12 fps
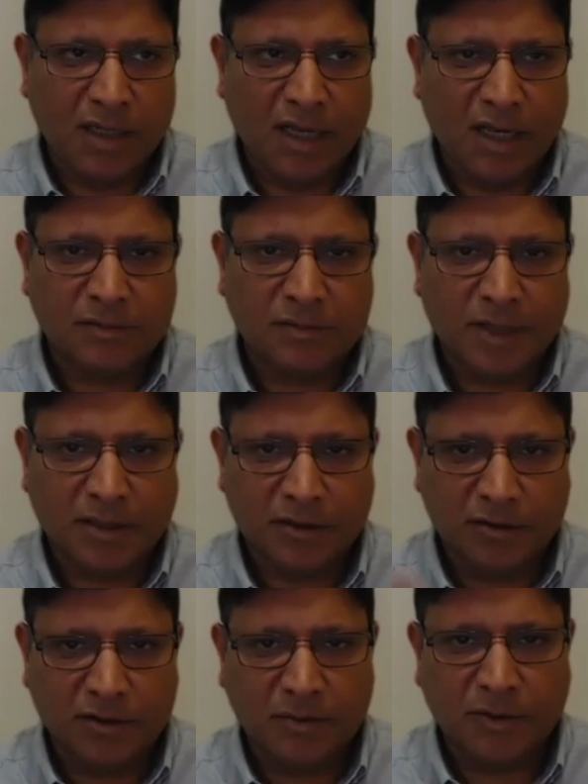aspect
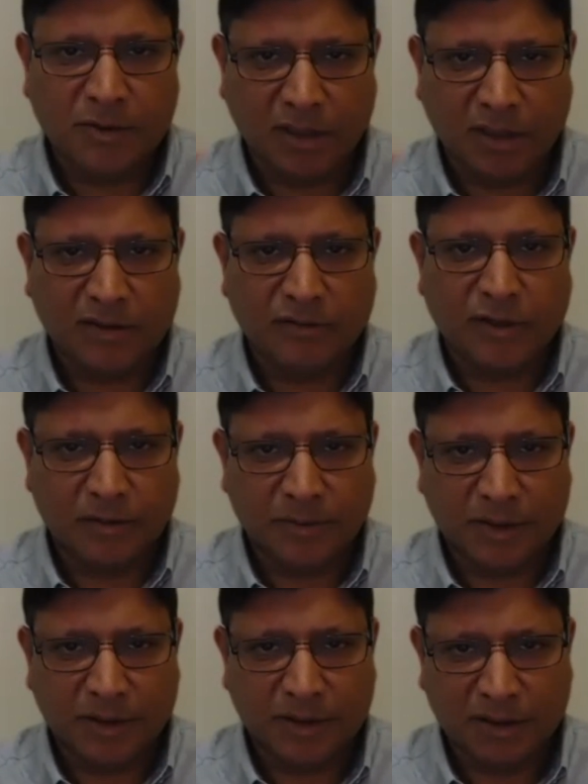to the product
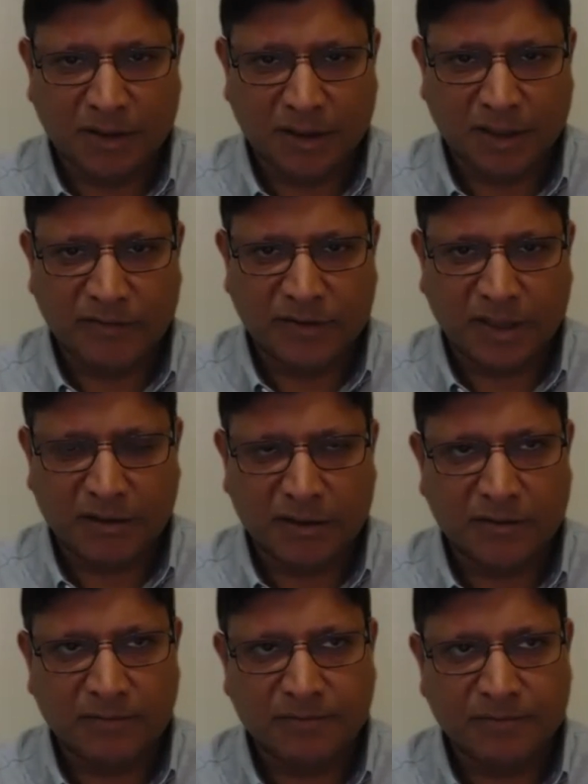development
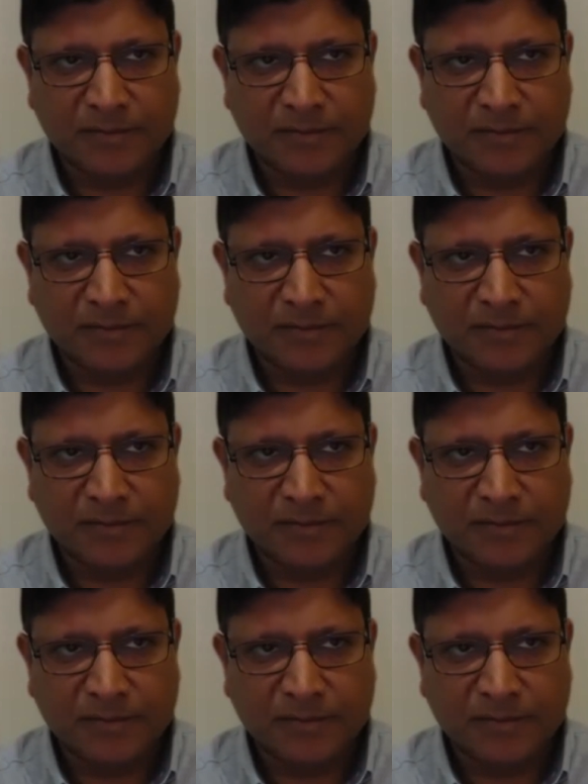lifecycle.